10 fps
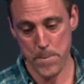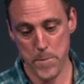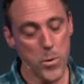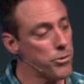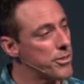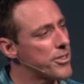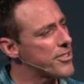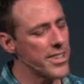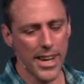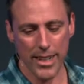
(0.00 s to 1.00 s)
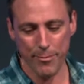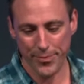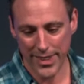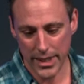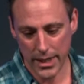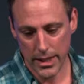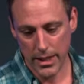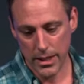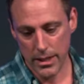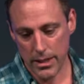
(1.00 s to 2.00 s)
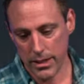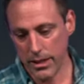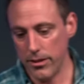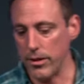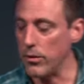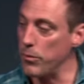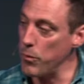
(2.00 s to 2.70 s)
Most of us are not. You see,